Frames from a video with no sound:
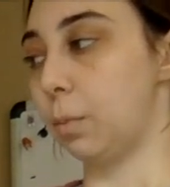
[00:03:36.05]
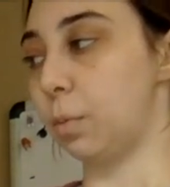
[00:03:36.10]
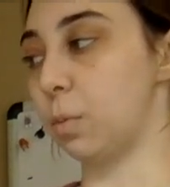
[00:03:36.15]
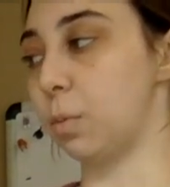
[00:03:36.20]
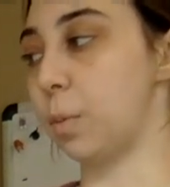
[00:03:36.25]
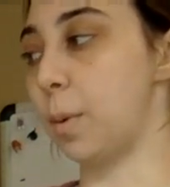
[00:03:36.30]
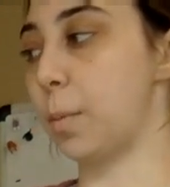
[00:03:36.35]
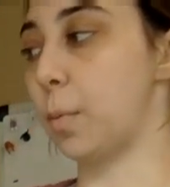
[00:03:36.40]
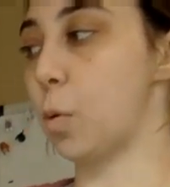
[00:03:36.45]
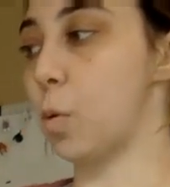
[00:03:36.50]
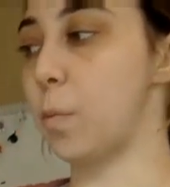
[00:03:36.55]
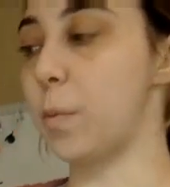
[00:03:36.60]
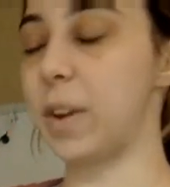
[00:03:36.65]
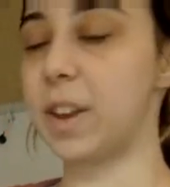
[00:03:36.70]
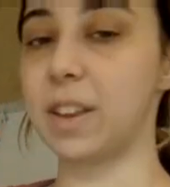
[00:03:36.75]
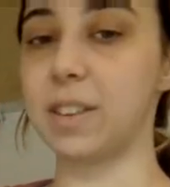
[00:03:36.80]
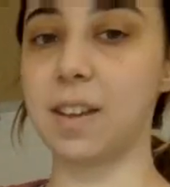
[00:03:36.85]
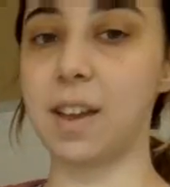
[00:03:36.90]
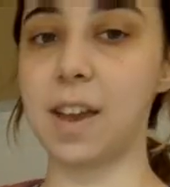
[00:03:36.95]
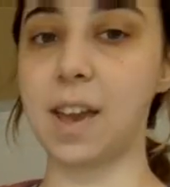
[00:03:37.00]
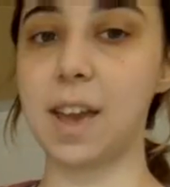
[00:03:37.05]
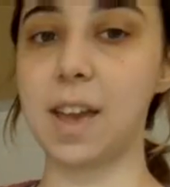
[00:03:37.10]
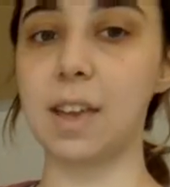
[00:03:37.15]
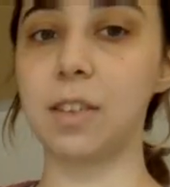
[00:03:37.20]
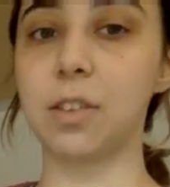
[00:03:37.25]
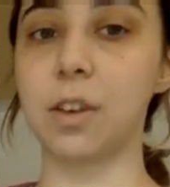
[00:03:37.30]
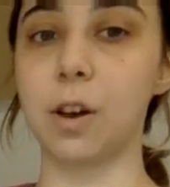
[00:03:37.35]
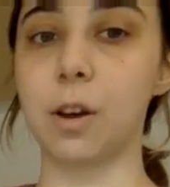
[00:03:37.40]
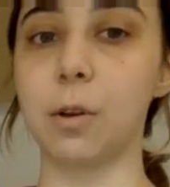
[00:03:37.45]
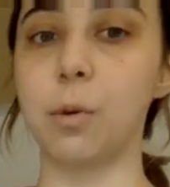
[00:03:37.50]
remember when we get to
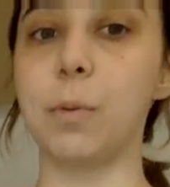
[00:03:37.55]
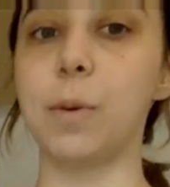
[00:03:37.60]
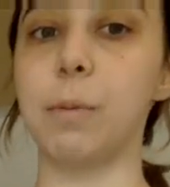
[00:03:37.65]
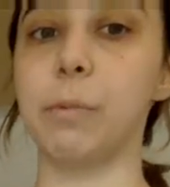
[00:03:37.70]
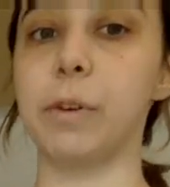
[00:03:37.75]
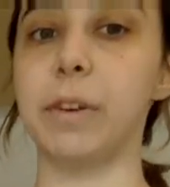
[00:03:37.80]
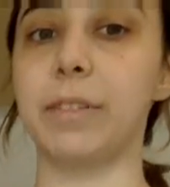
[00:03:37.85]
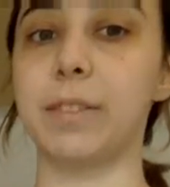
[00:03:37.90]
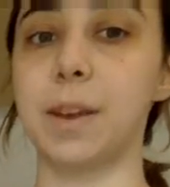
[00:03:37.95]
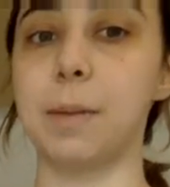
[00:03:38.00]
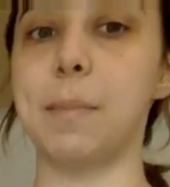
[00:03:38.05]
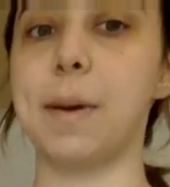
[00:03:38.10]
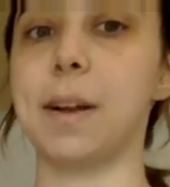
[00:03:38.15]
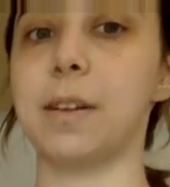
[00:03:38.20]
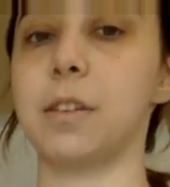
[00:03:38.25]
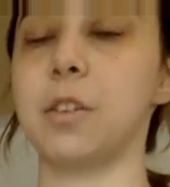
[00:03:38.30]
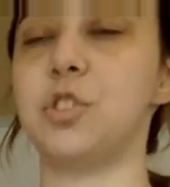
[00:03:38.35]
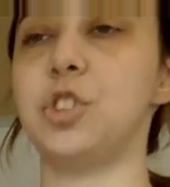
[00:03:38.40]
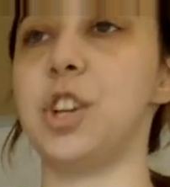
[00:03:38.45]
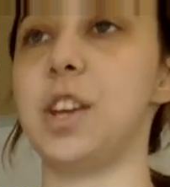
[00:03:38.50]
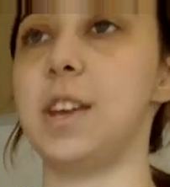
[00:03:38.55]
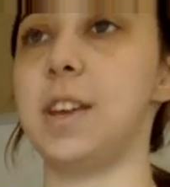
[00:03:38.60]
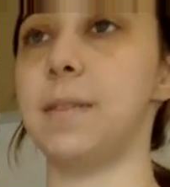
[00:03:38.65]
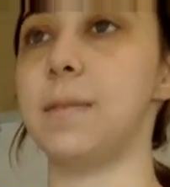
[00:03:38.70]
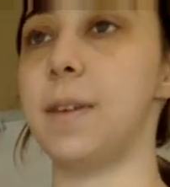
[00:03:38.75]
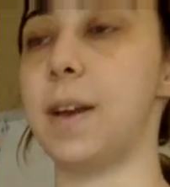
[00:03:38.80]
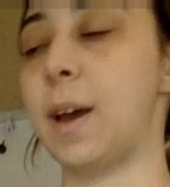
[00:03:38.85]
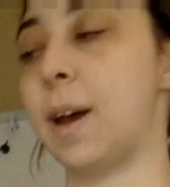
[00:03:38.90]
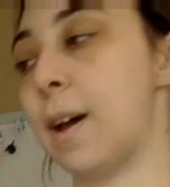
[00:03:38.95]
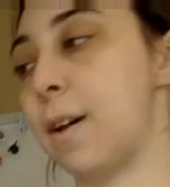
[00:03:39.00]
A, though, we reset back to
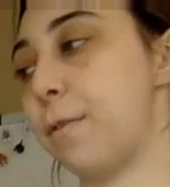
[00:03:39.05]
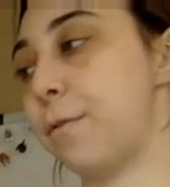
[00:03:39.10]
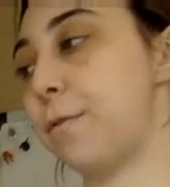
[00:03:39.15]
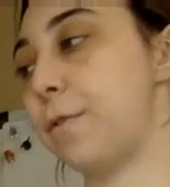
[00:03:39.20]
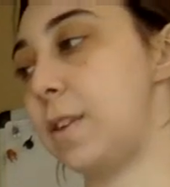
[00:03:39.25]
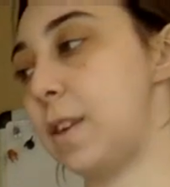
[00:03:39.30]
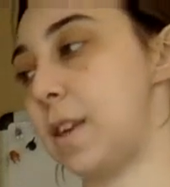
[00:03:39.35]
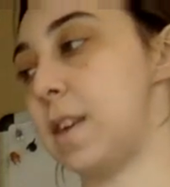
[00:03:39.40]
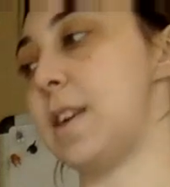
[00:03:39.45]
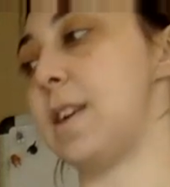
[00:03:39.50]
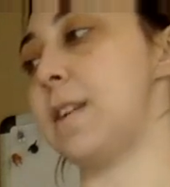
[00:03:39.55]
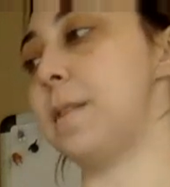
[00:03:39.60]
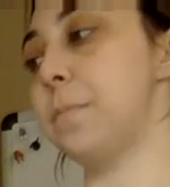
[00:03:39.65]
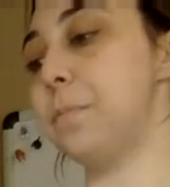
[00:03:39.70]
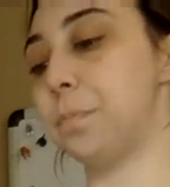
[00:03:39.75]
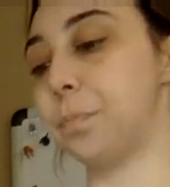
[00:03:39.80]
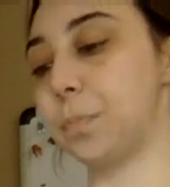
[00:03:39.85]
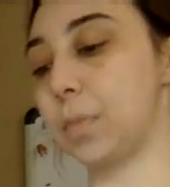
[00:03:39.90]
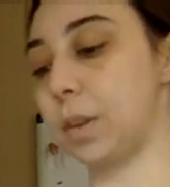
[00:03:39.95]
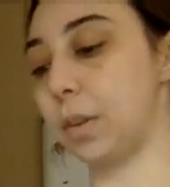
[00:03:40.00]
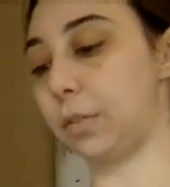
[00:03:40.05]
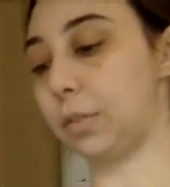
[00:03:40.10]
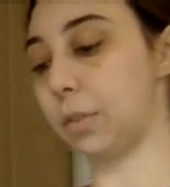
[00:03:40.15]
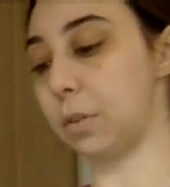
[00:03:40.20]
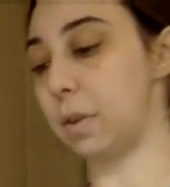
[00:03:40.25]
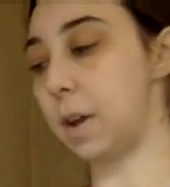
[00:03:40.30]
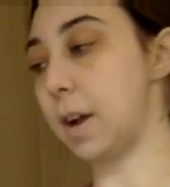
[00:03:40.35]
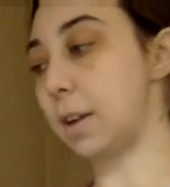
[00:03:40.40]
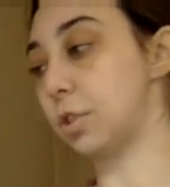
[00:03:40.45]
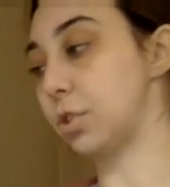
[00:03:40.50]
G, F, E. So
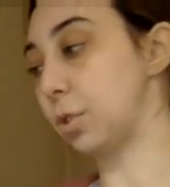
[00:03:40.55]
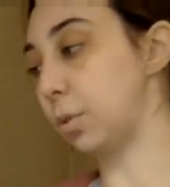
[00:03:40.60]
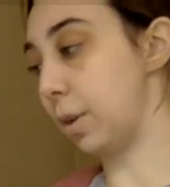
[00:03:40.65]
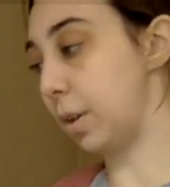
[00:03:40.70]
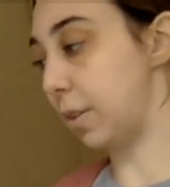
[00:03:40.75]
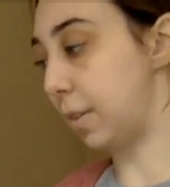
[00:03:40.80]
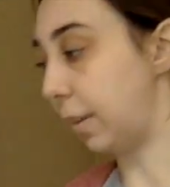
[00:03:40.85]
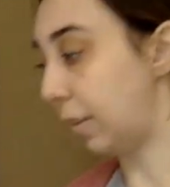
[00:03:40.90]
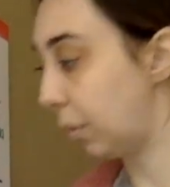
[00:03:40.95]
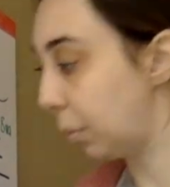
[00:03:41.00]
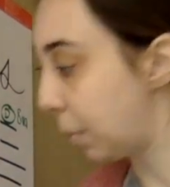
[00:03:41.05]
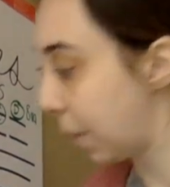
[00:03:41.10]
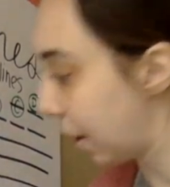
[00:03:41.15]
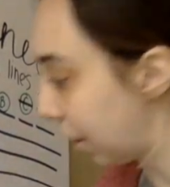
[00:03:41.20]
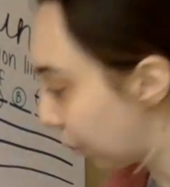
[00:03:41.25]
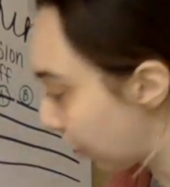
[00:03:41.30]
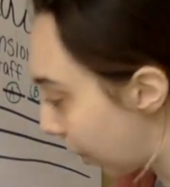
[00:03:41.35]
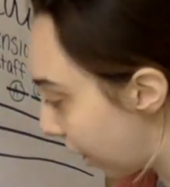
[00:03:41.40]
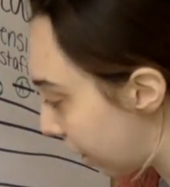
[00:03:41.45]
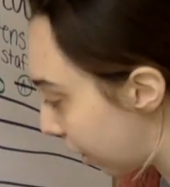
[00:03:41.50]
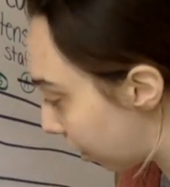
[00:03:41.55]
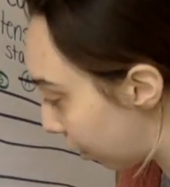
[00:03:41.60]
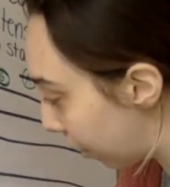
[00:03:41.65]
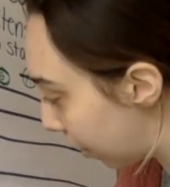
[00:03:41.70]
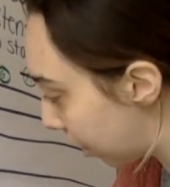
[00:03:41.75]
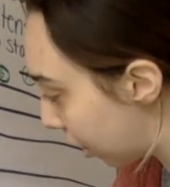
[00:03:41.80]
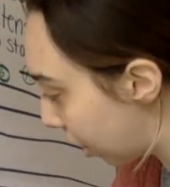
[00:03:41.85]
naturally, this space right here, we